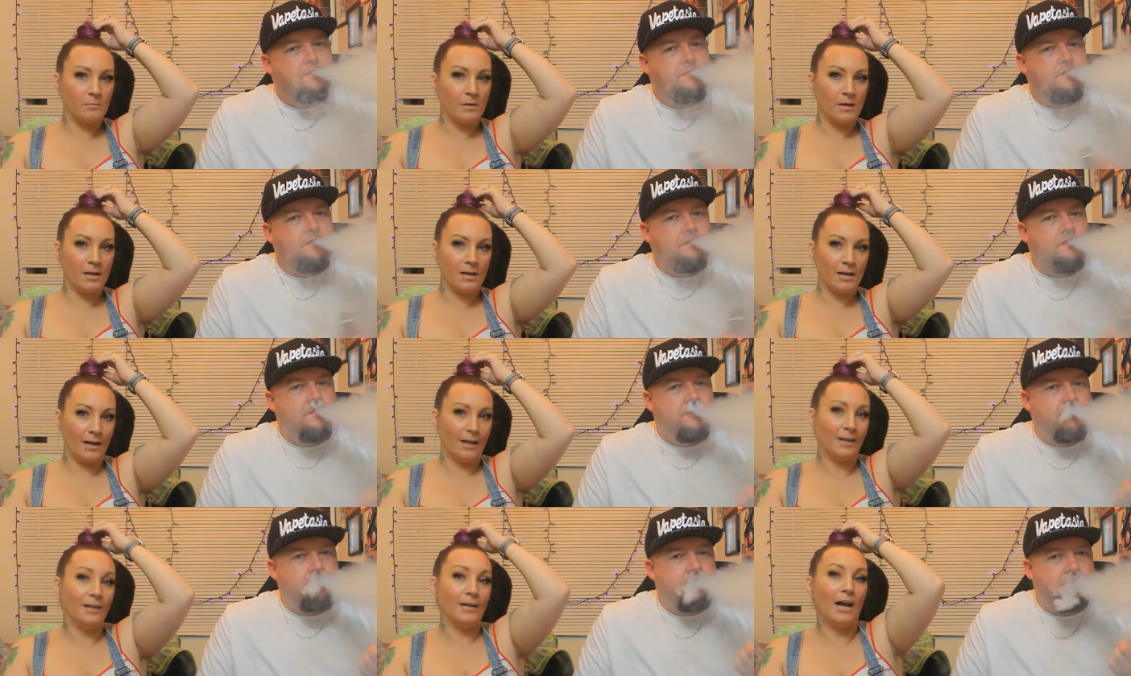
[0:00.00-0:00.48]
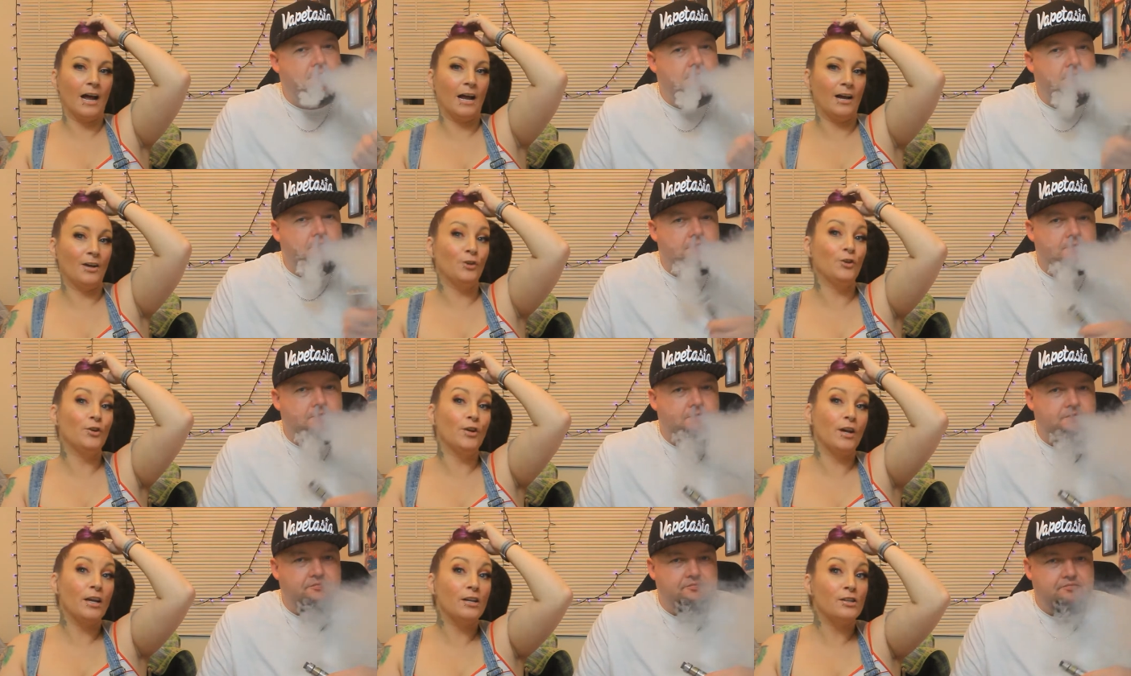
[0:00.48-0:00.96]
Speaker 1: Like you
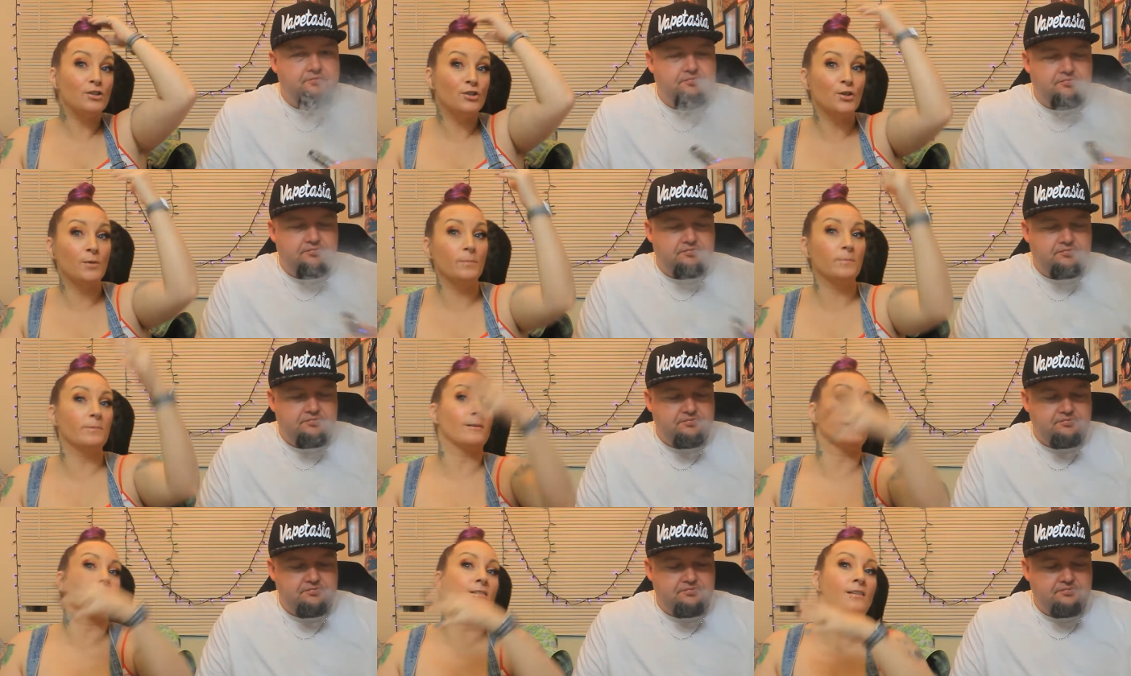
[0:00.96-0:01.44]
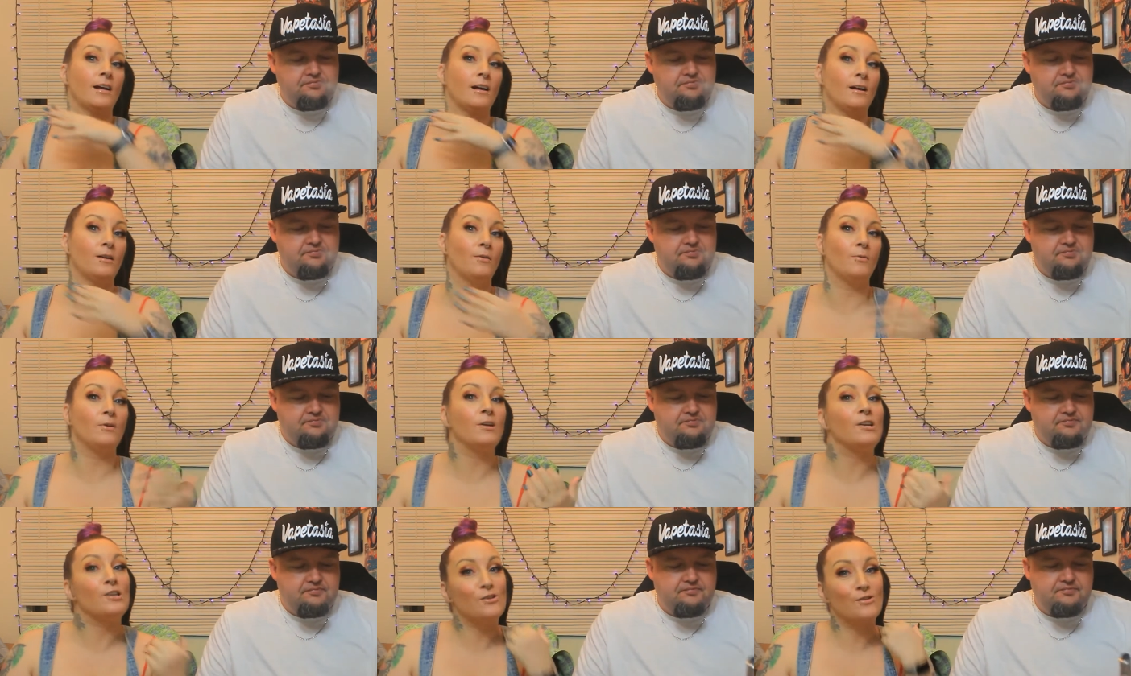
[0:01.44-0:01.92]
get super excited
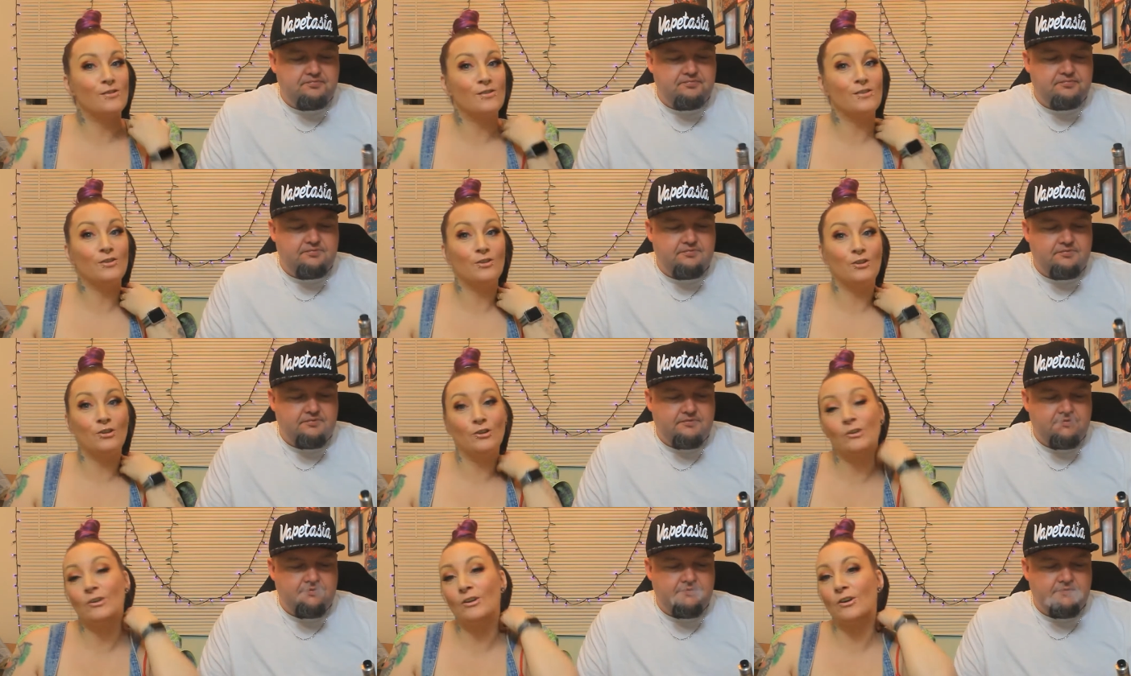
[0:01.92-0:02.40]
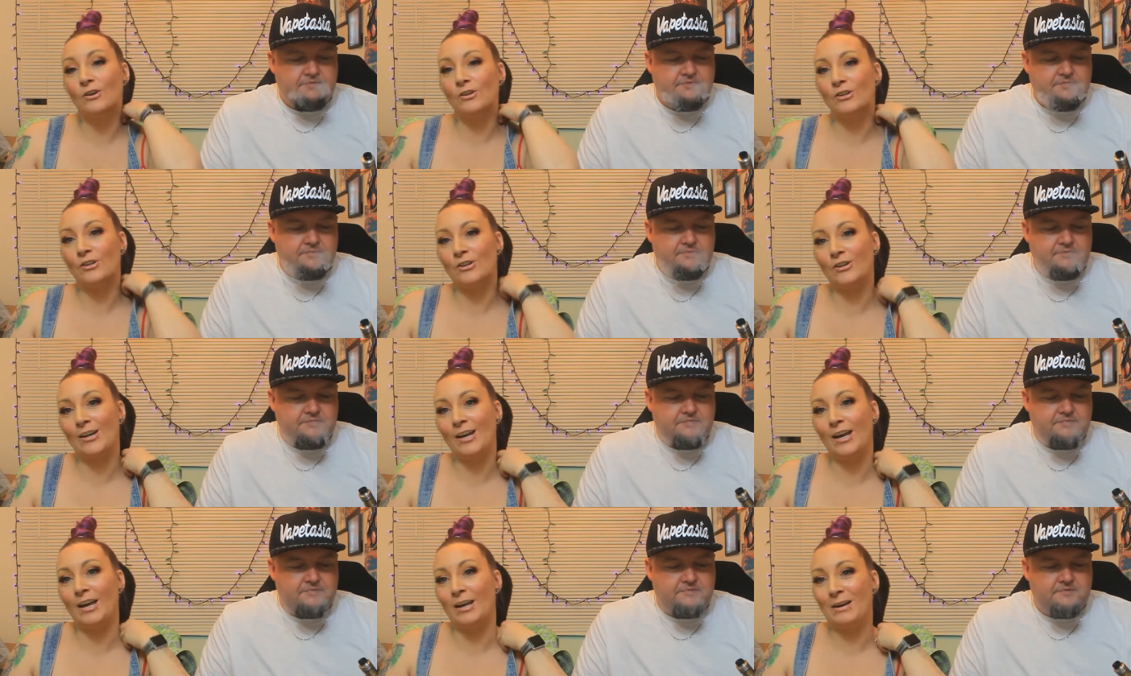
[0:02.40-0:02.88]
when you you know you're
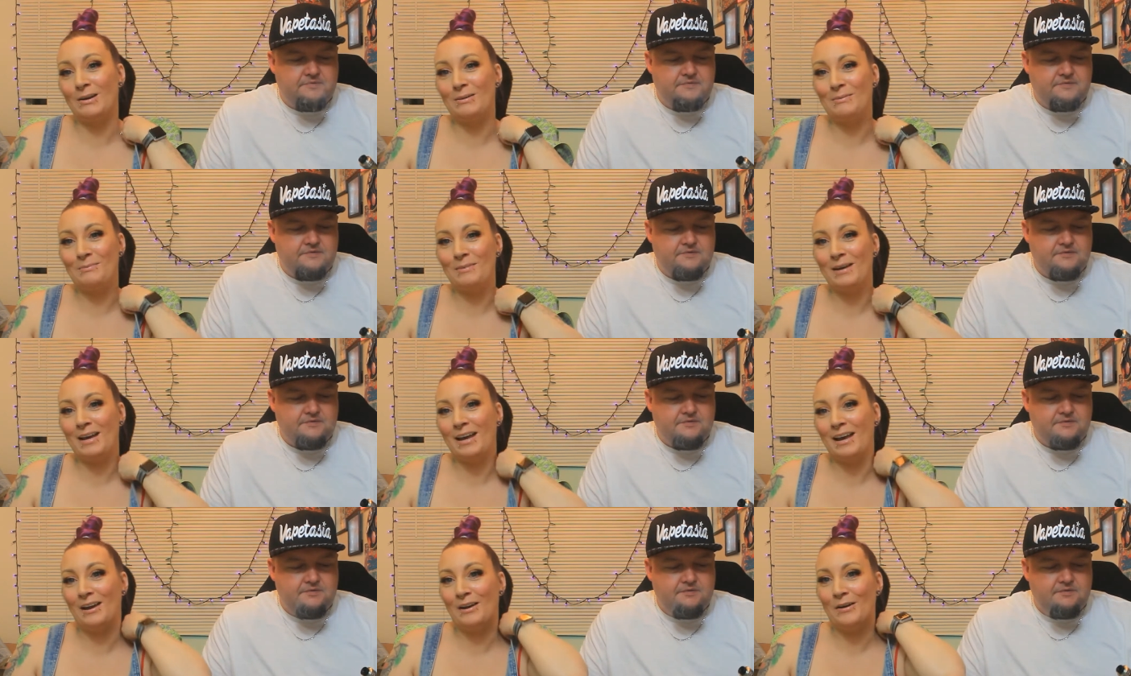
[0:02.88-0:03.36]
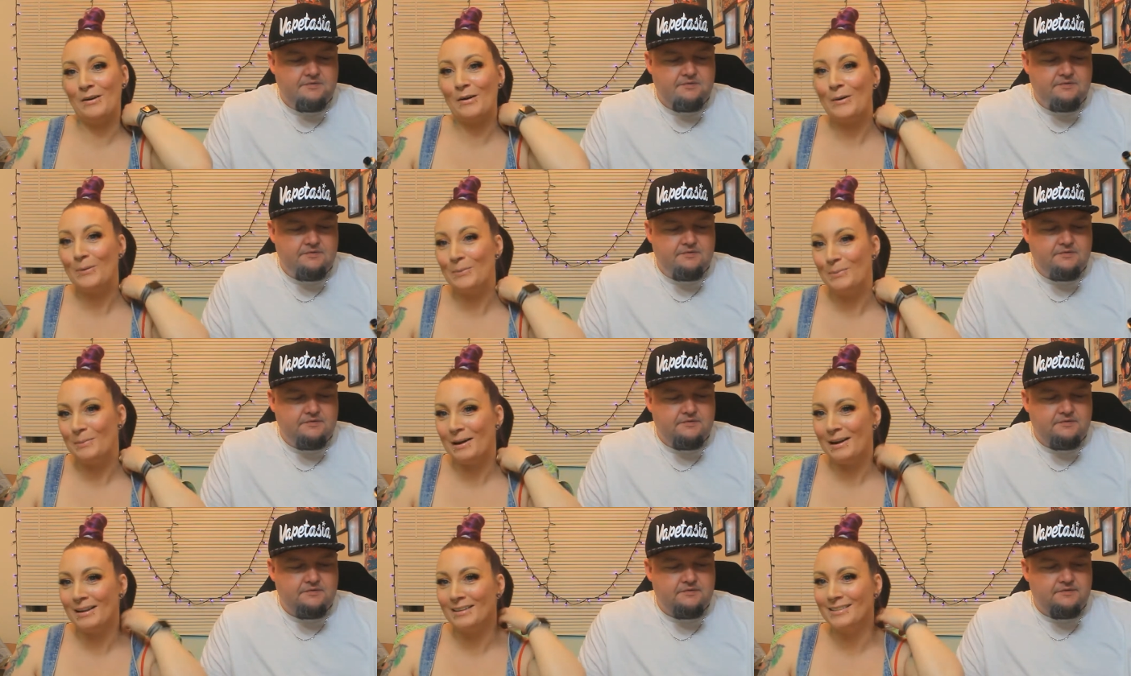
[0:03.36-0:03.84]
getting a mechanical
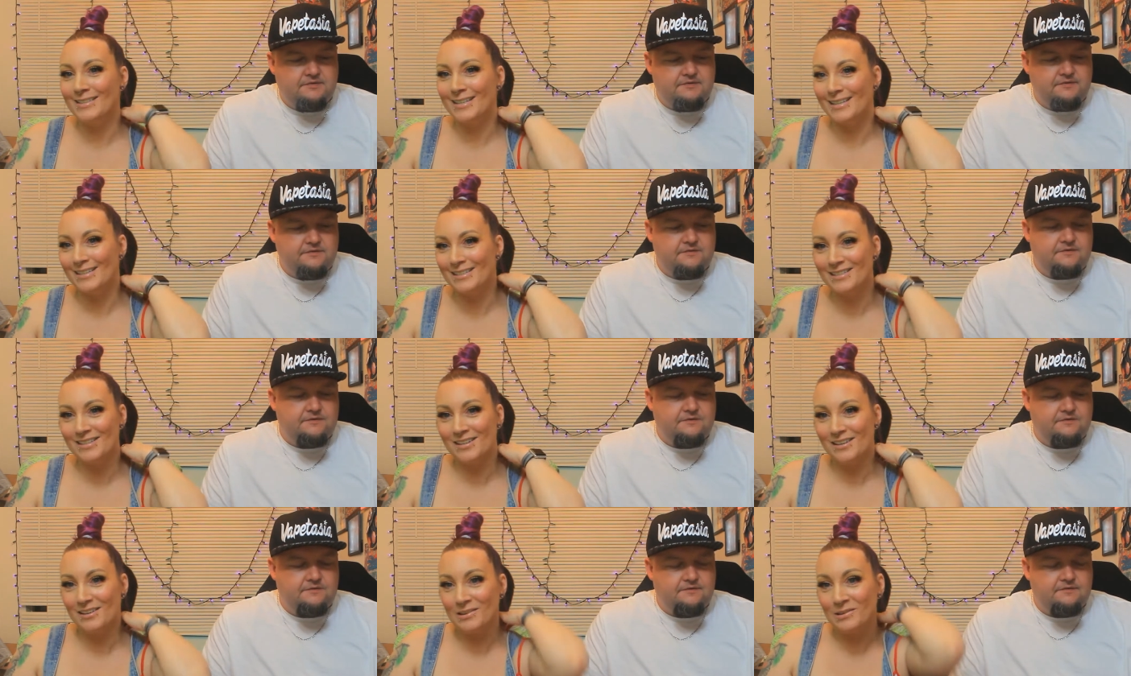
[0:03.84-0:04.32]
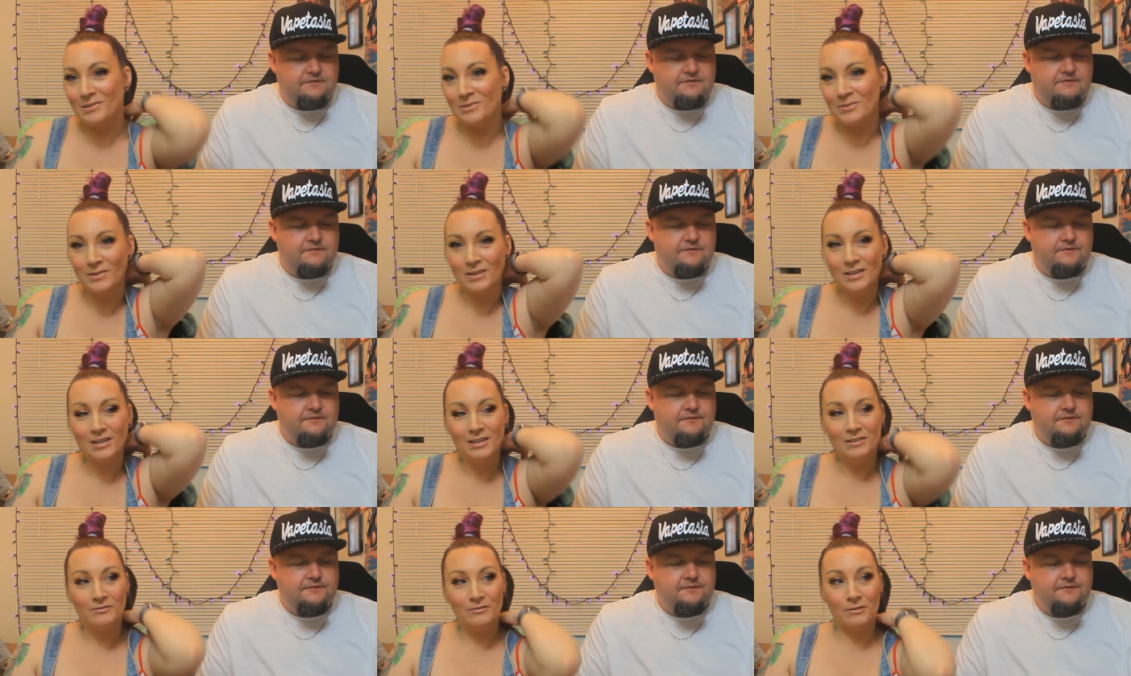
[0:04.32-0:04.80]
mod sent to you
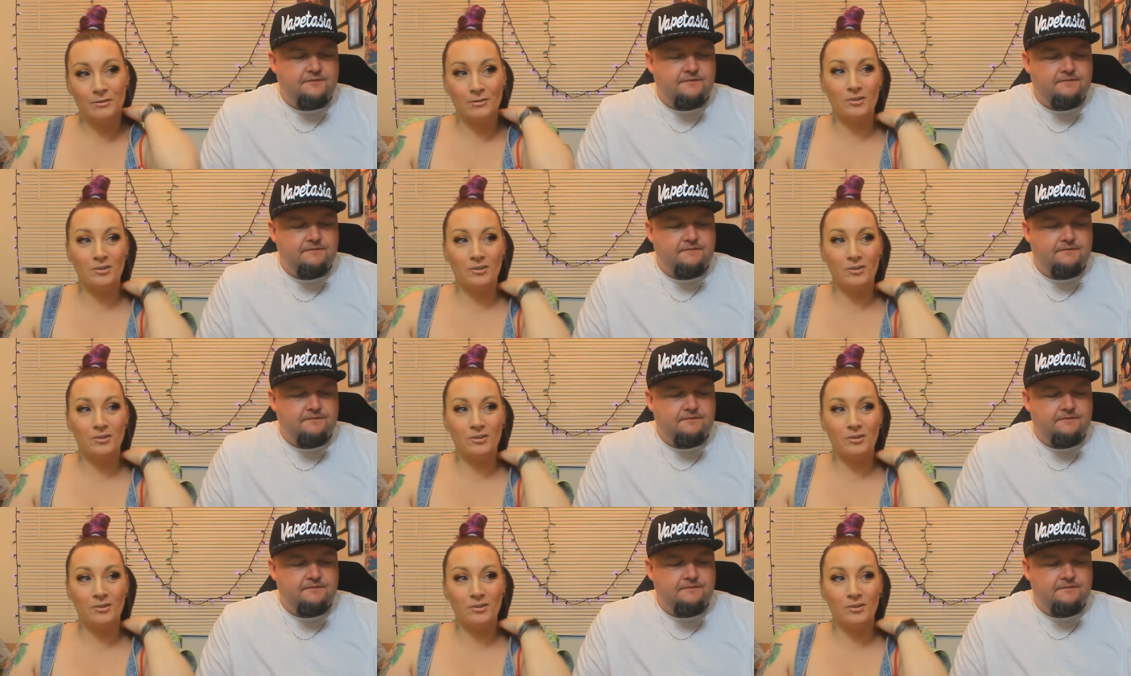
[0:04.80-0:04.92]
for